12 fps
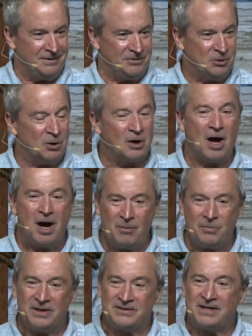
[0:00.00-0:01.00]
to
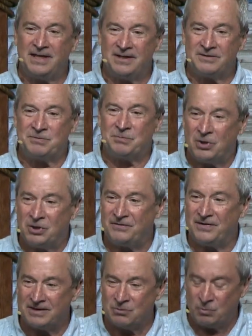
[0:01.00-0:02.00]
accomplish his
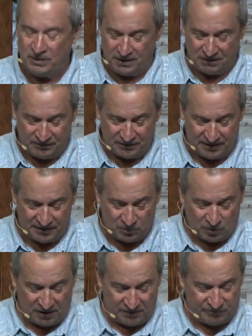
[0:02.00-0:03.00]
perfect will for the
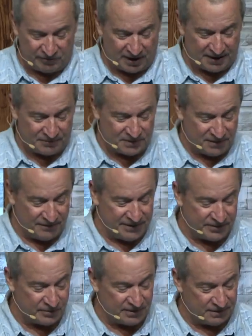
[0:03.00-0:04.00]
12 tribes of
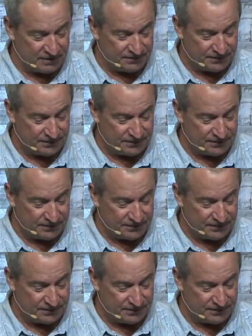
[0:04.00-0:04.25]
Israel.